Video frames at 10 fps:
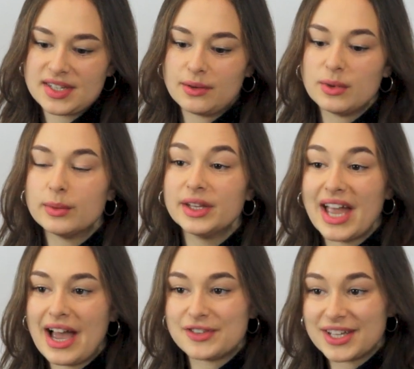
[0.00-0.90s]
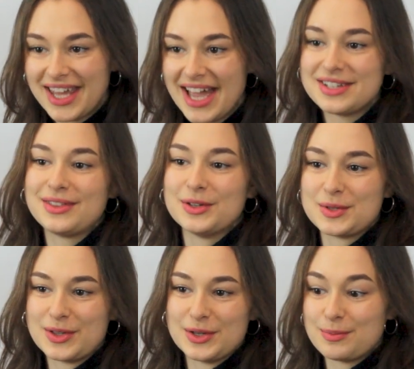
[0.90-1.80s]
and we really have to get
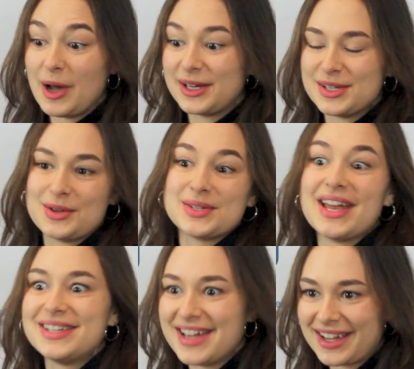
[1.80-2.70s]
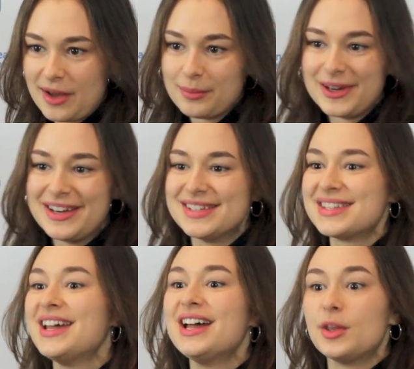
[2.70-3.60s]
those, those bodies, those ed tech companies,